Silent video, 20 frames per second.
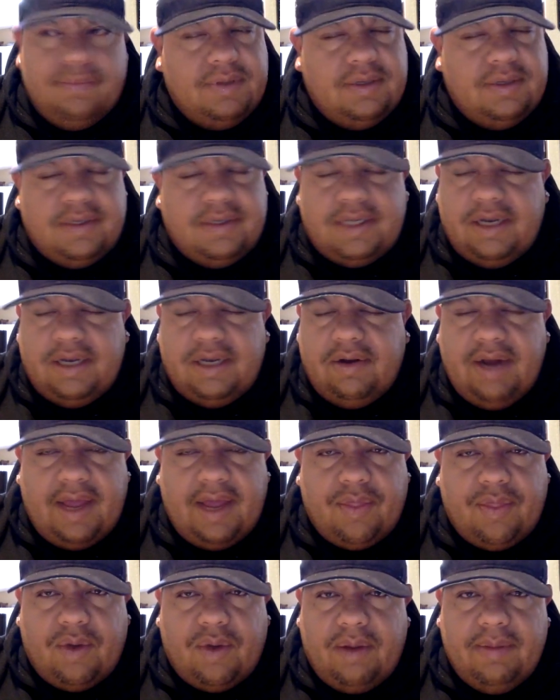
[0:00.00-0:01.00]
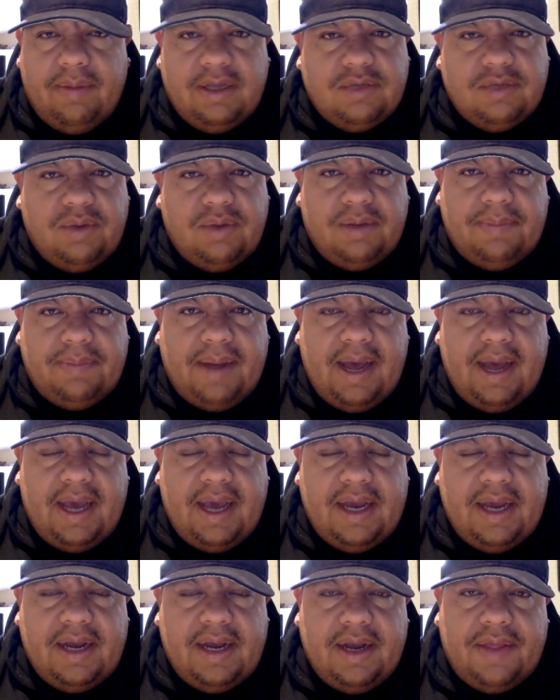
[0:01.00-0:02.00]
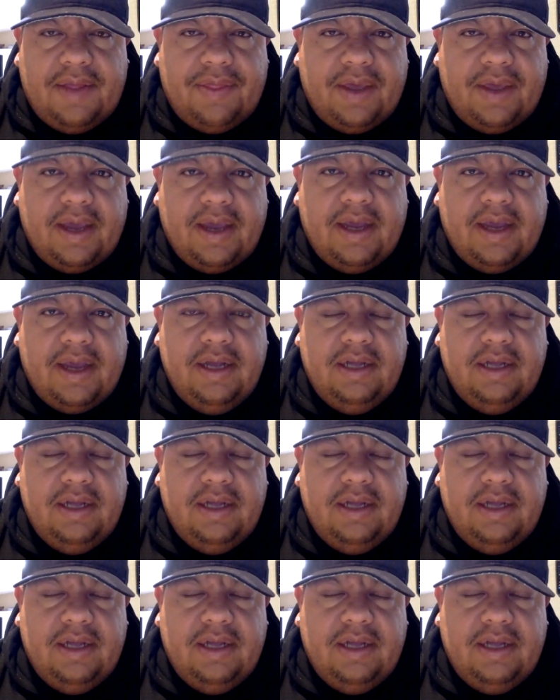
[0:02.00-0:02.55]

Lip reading: still like 3 months went by and nothing.